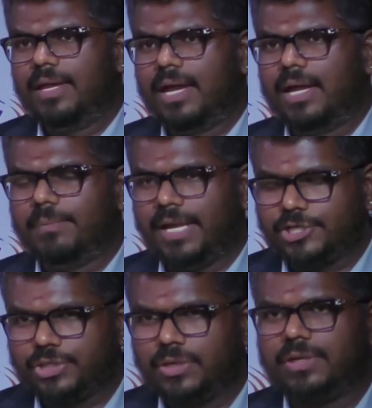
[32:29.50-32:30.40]
and
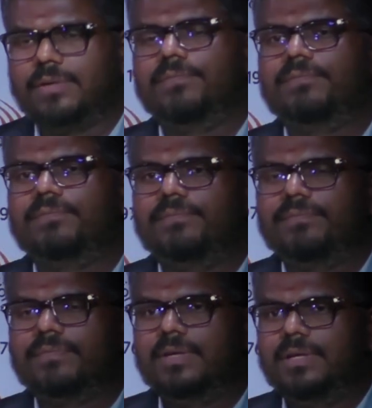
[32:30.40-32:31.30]
make sure
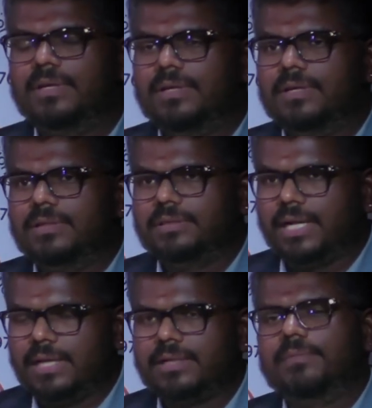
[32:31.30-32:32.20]

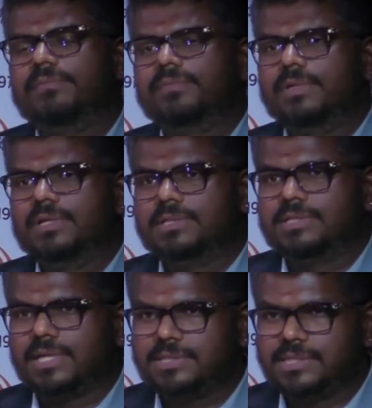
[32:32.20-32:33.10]
that
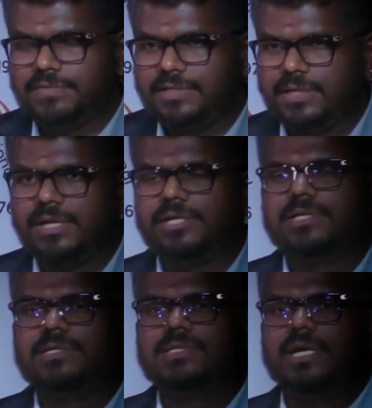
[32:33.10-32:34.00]
successive
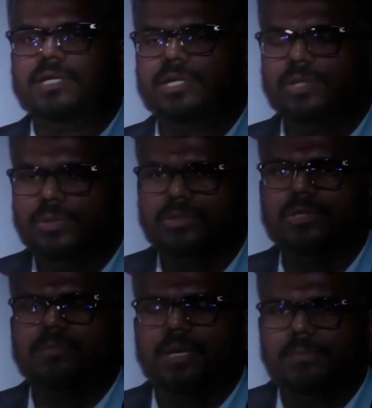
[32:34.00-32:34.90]
generations
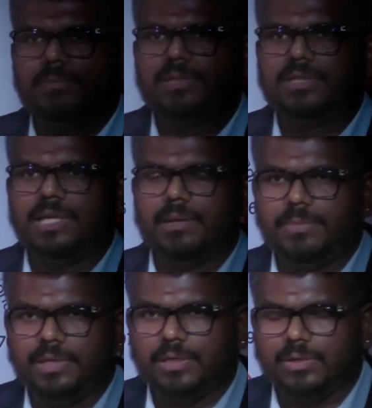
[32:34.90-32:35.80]
continue to remember that the
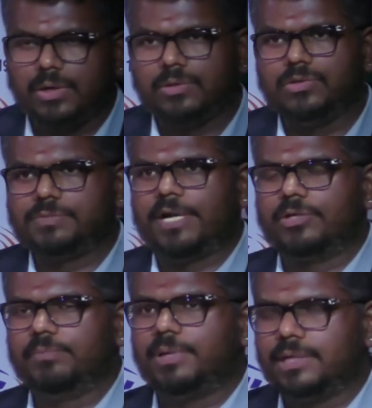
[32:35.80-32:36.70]
umbilical cord goes
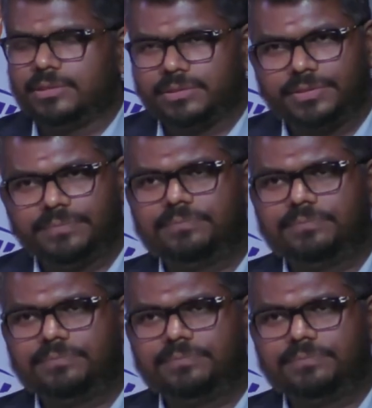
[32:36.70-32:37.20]
back to Bharat,